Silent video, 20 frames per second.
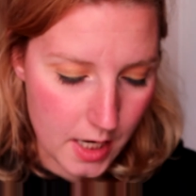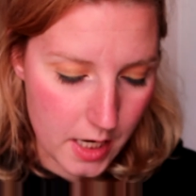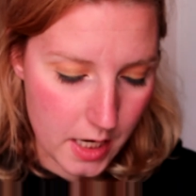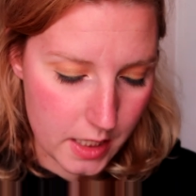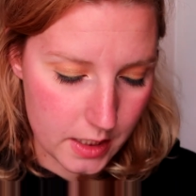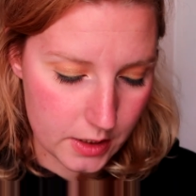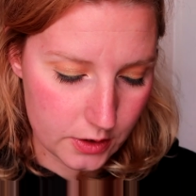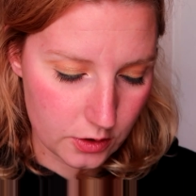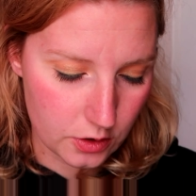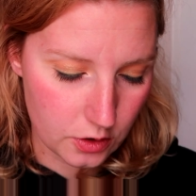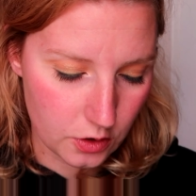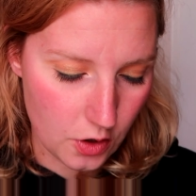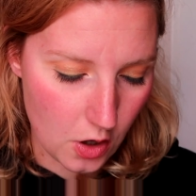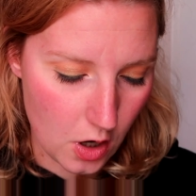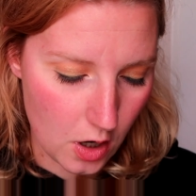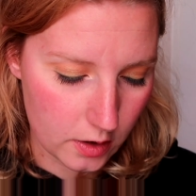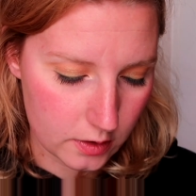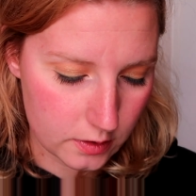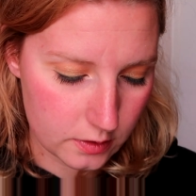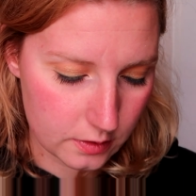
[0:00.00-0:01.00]
It is
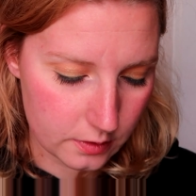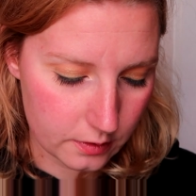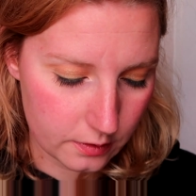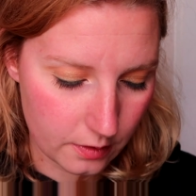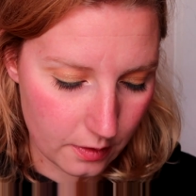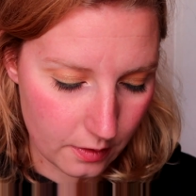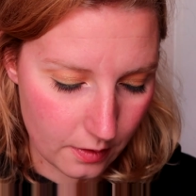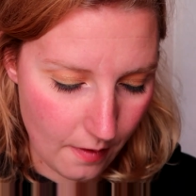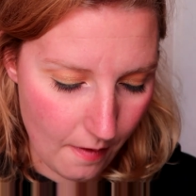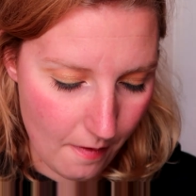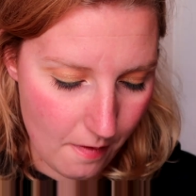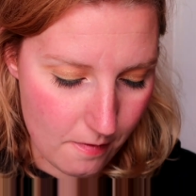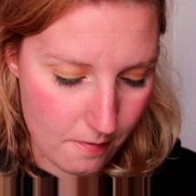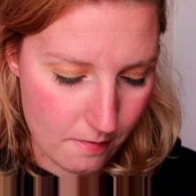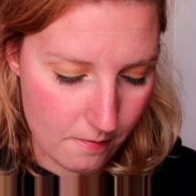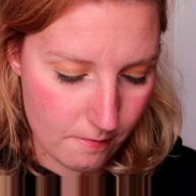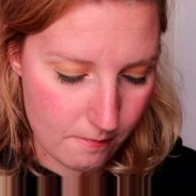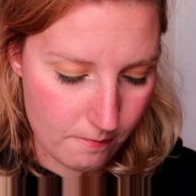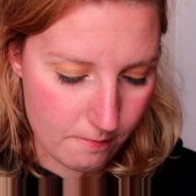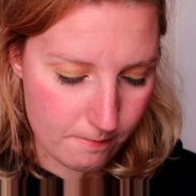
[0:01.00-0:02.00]
not
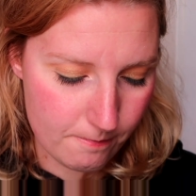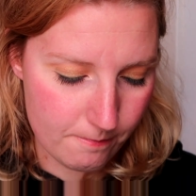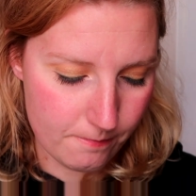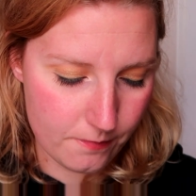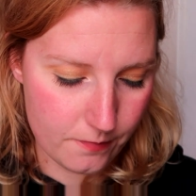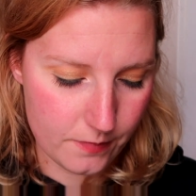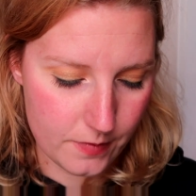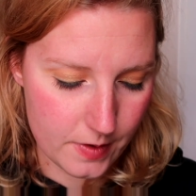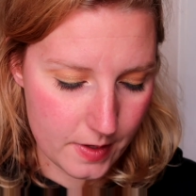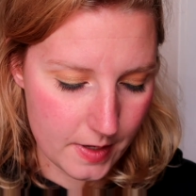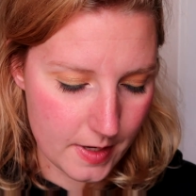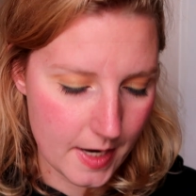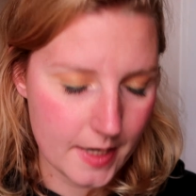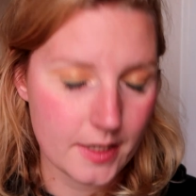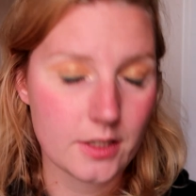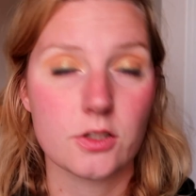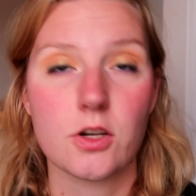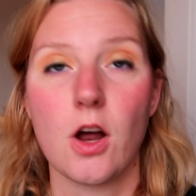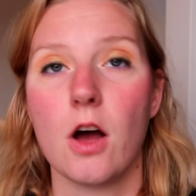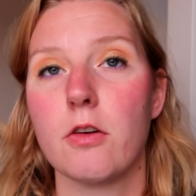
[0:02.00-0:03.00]

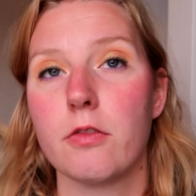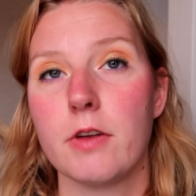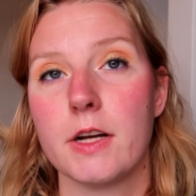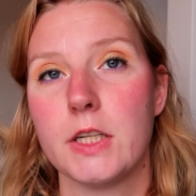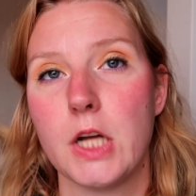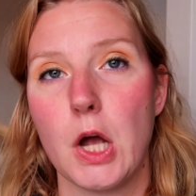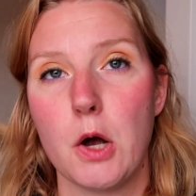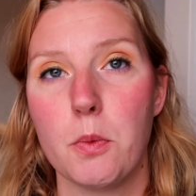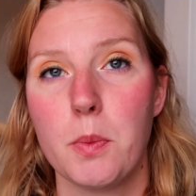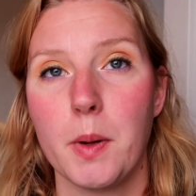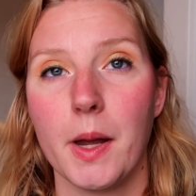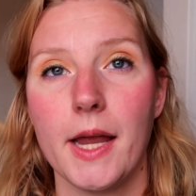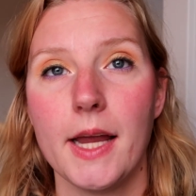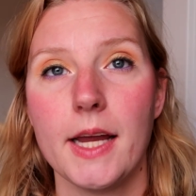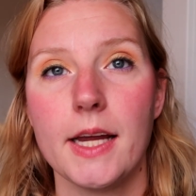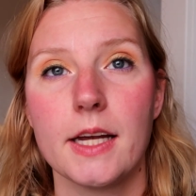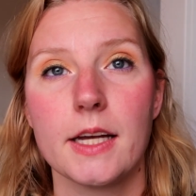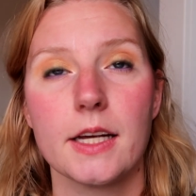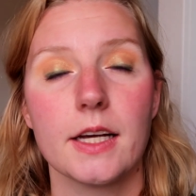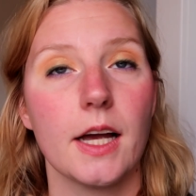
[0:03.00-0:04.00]
very
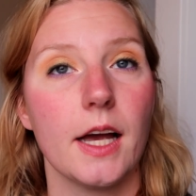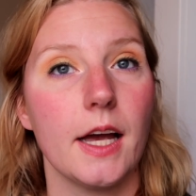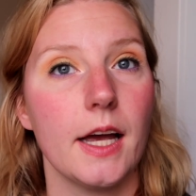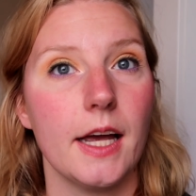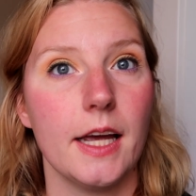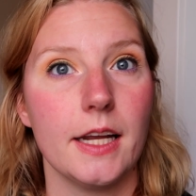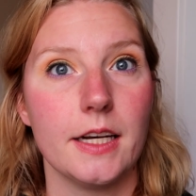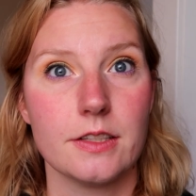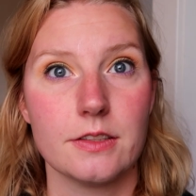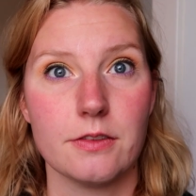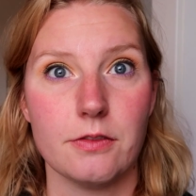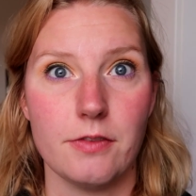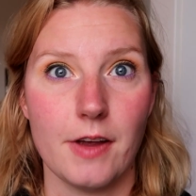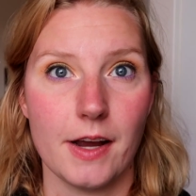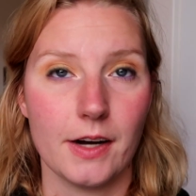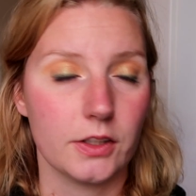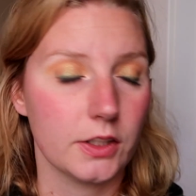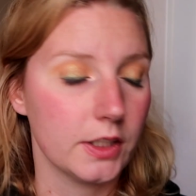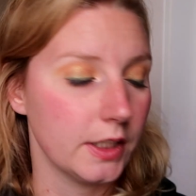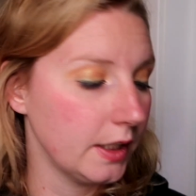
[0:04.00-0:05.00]
opaque. It is
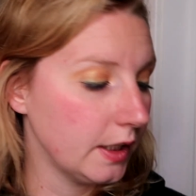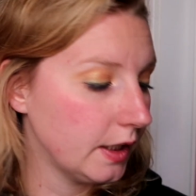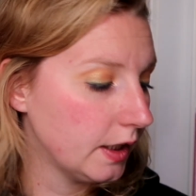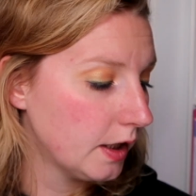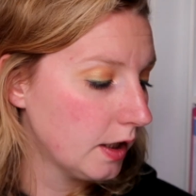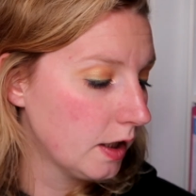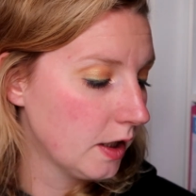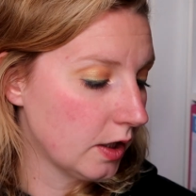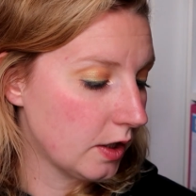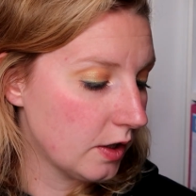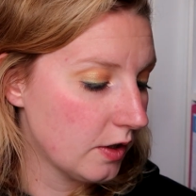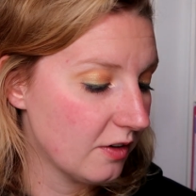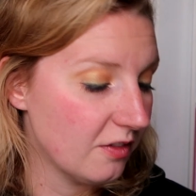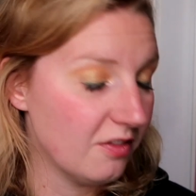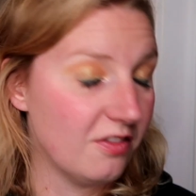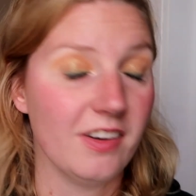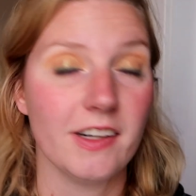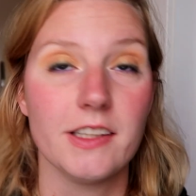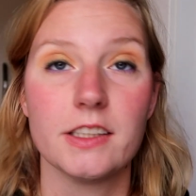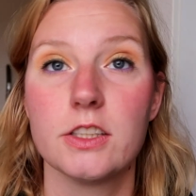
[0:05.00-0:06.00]
very,
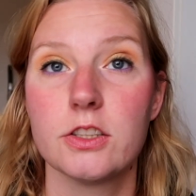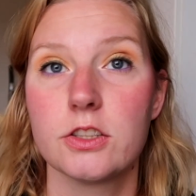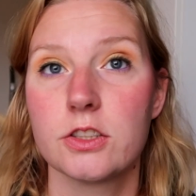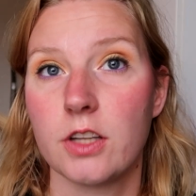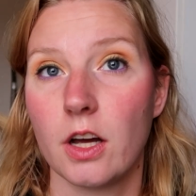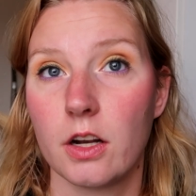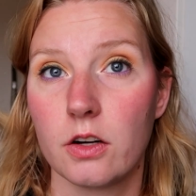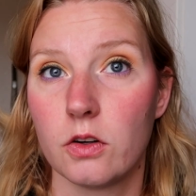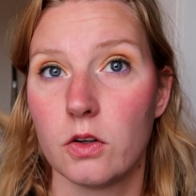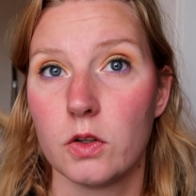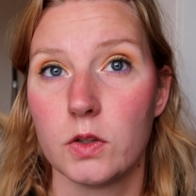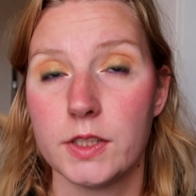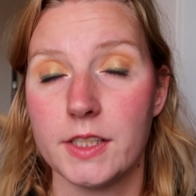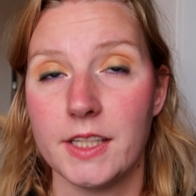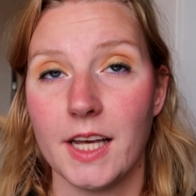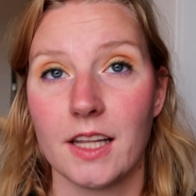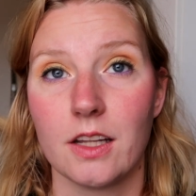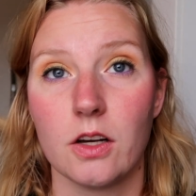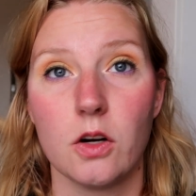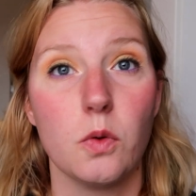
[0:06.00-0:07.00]
very subtle
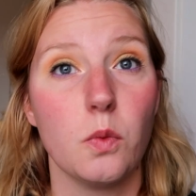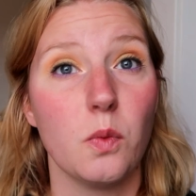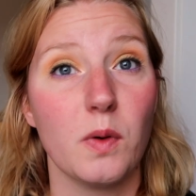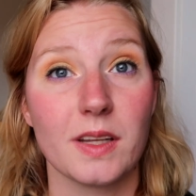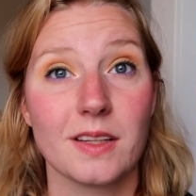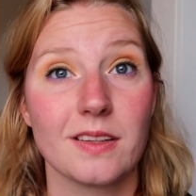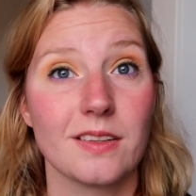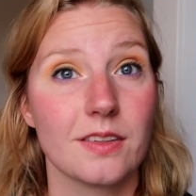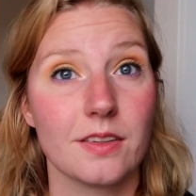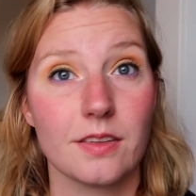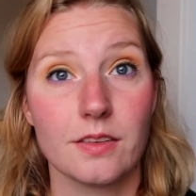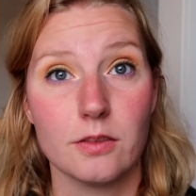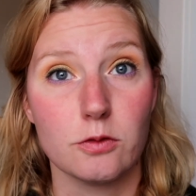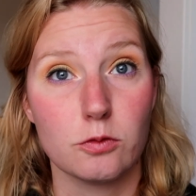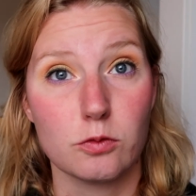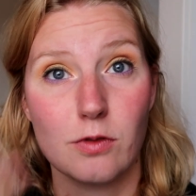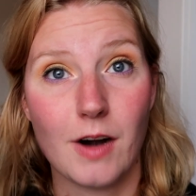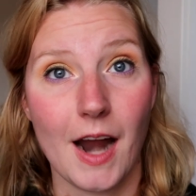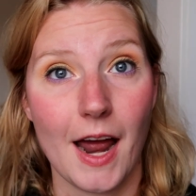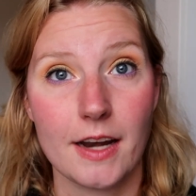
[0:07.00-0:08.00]
yellow with
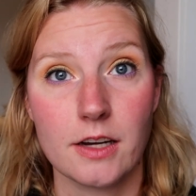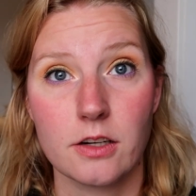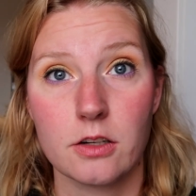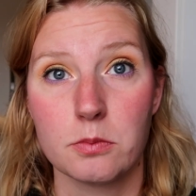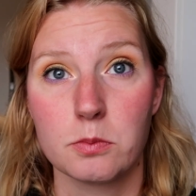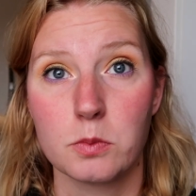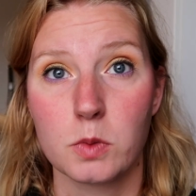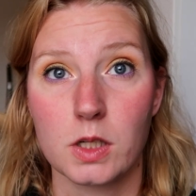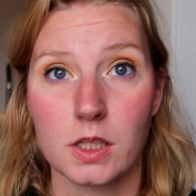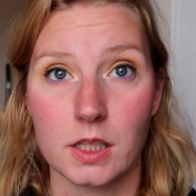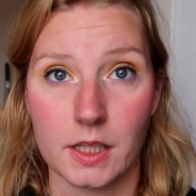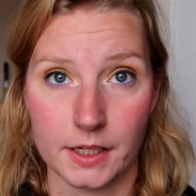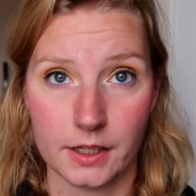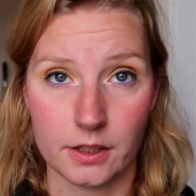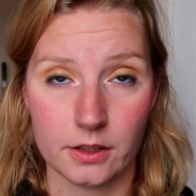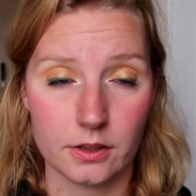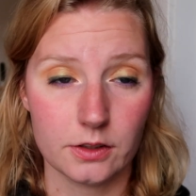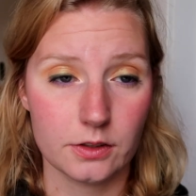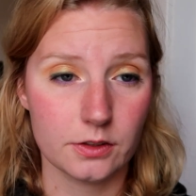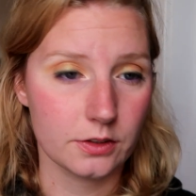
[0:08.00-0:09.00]
random
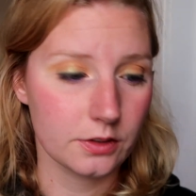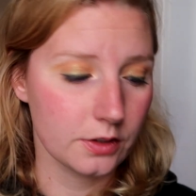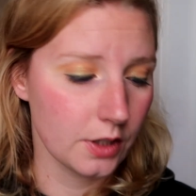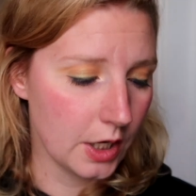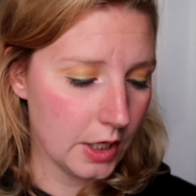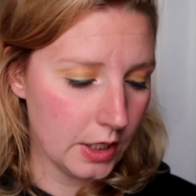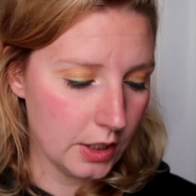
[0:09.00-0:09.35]
glitters.